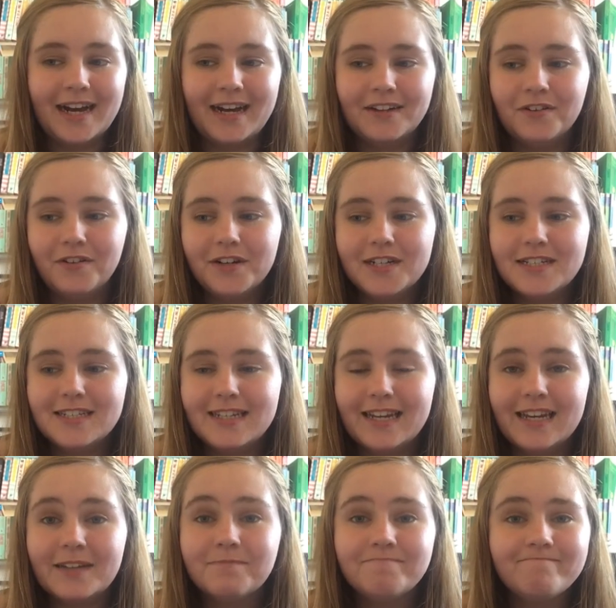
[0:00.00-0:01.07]
And
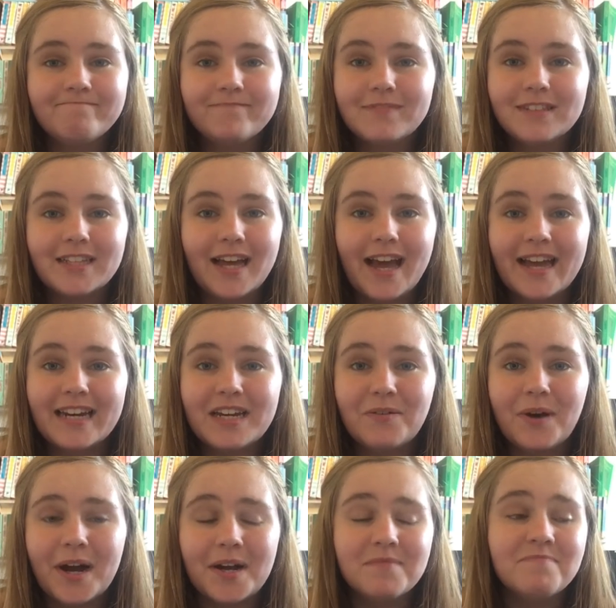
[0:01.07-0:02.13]
honestly,
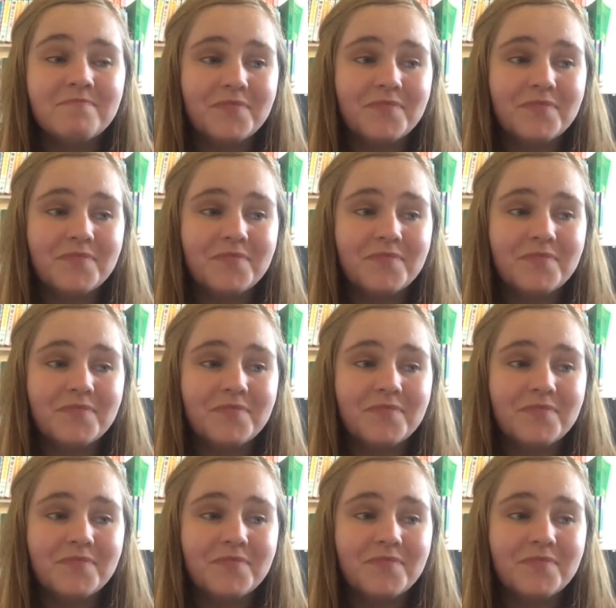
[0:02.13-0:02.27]
anywhere.